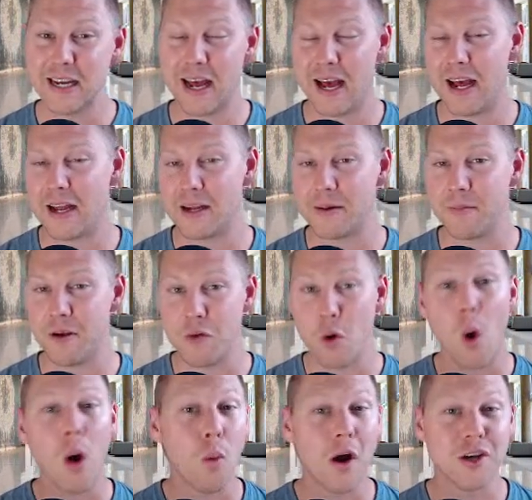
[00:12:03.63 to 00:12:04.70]
If you
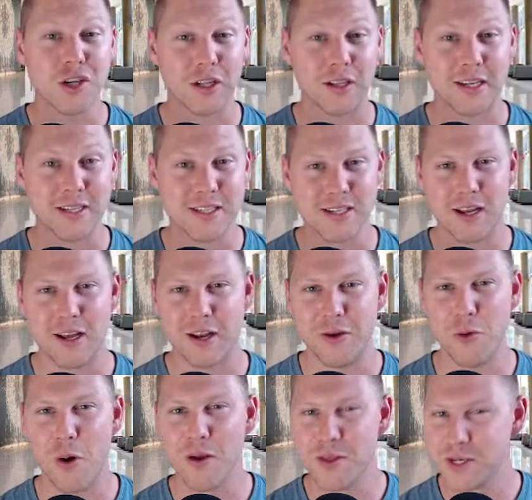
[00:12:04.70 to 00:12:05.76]
are watching this and
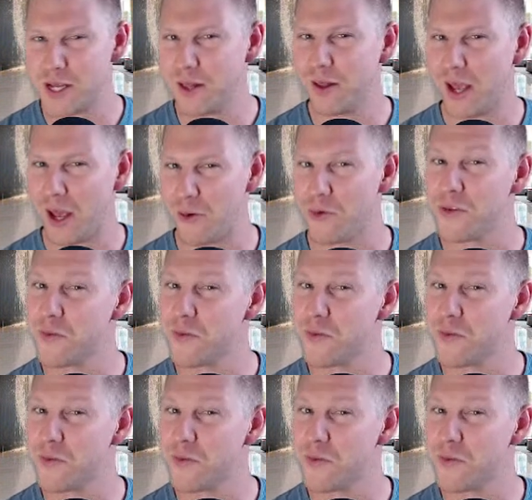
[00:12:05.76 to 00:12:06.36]
you are the delegator with